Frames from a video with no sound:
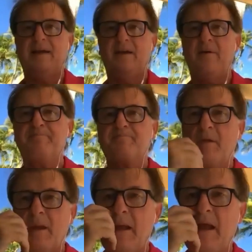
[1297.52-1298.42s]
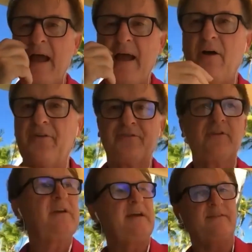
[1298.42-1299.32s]
uh, house
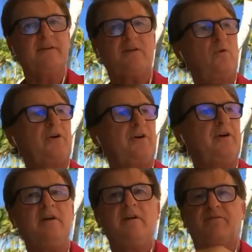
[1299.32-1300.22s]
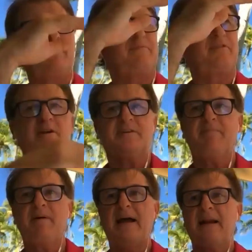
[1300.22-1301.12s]
in the corner from front to
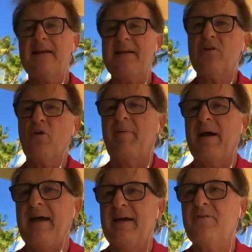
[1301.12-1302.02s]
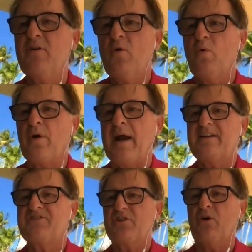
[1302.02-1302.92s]
back legal pad where
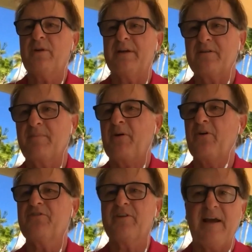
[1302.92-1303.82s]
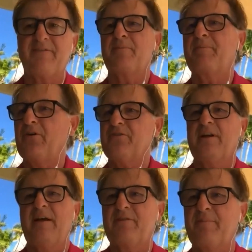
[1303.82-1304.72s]
I'd showed it to person after person
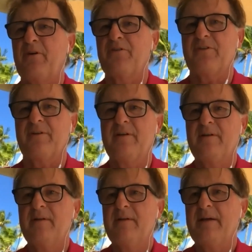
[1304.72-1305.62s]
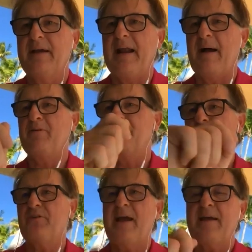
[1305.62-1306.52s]
after person. And I put
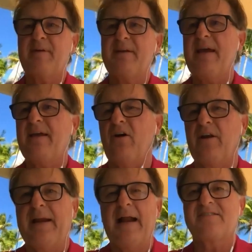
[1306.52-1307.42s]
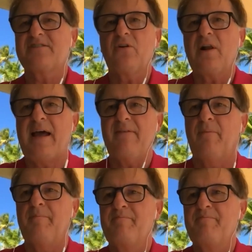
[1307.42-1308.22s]
their name and date on it. I still have them.